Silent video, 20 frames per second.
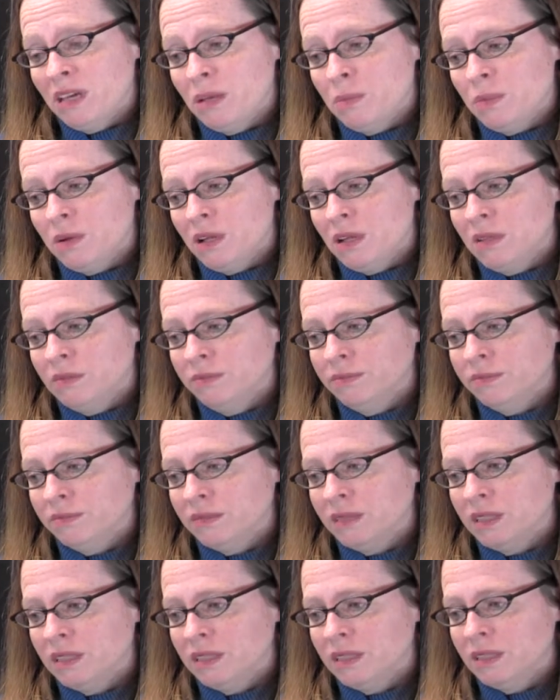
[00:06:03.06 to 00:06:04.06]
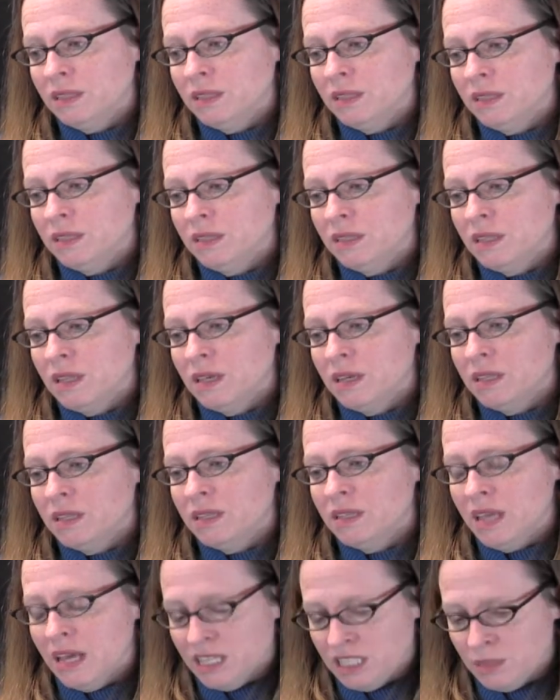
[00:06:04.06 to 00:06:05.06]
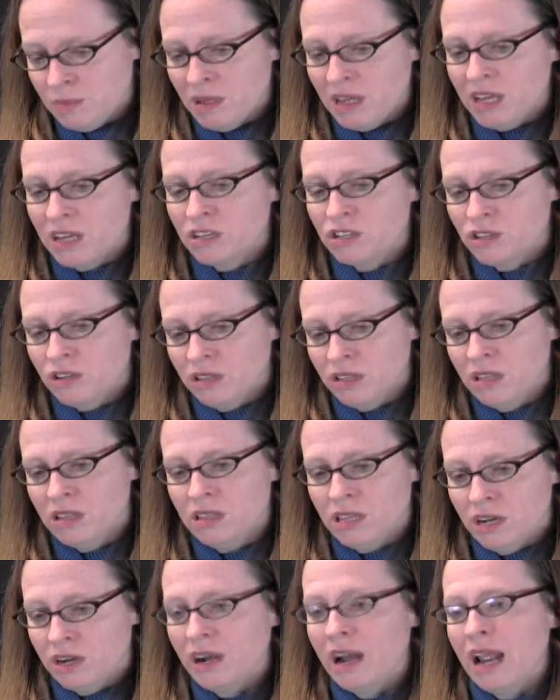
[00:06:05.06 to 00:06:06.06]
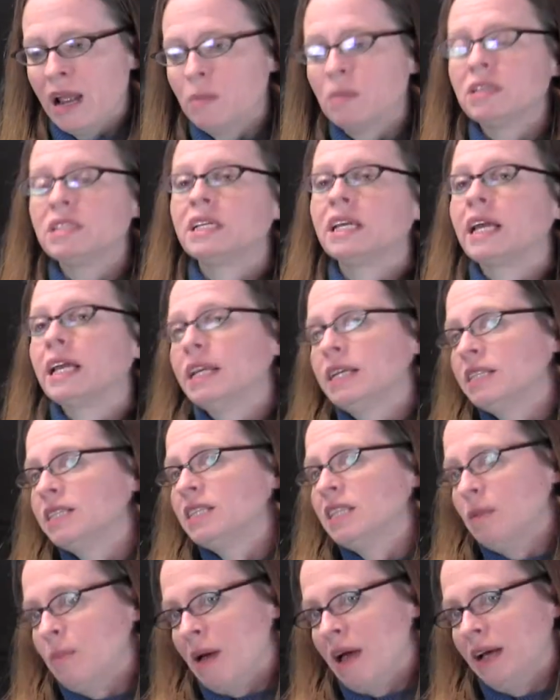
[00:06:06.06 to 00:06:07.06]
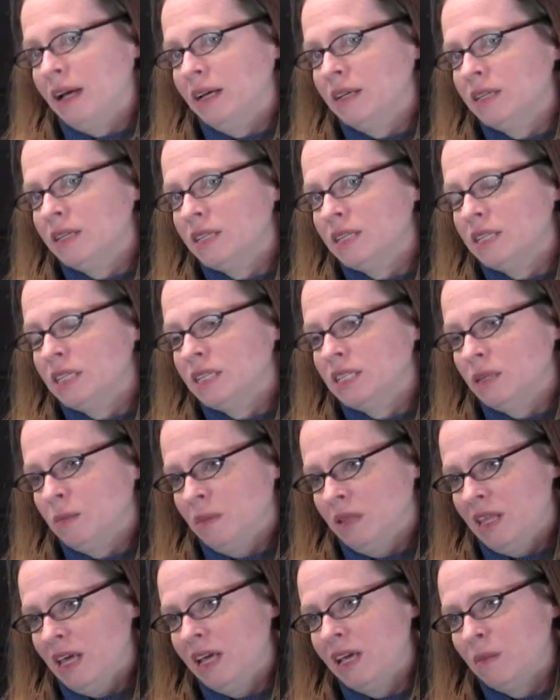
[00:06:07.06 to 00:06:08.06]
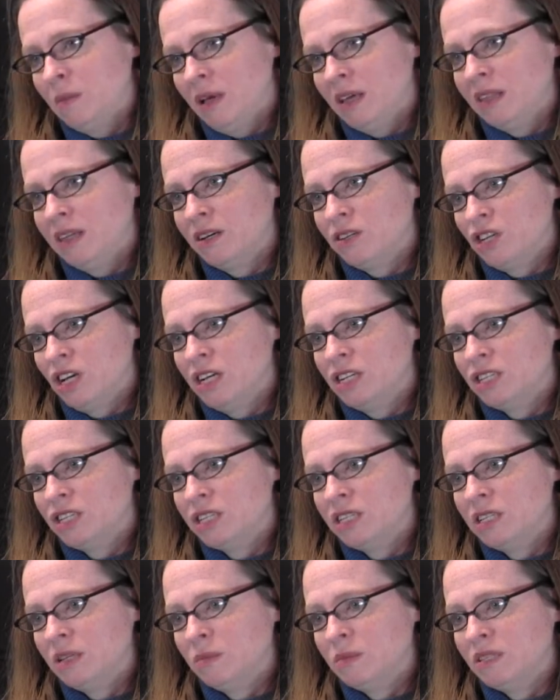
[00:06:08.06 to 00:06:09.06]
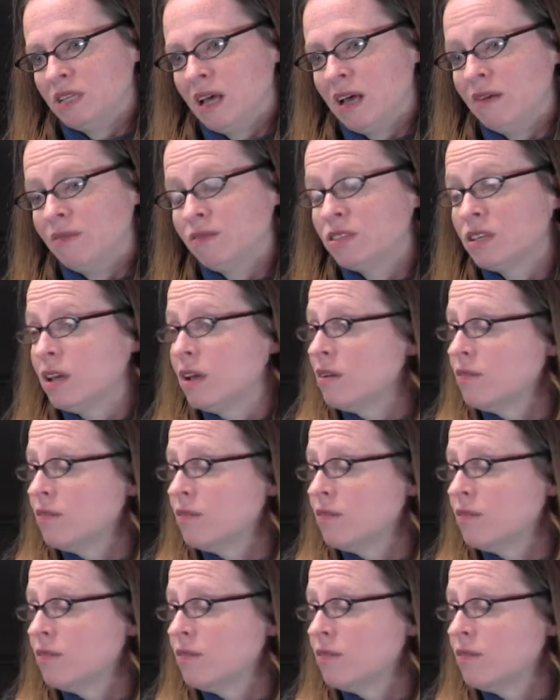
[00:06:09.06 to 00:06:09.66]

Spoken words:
people, that's making sure that they're able to get into the back end of the system and they can make their changes themselves.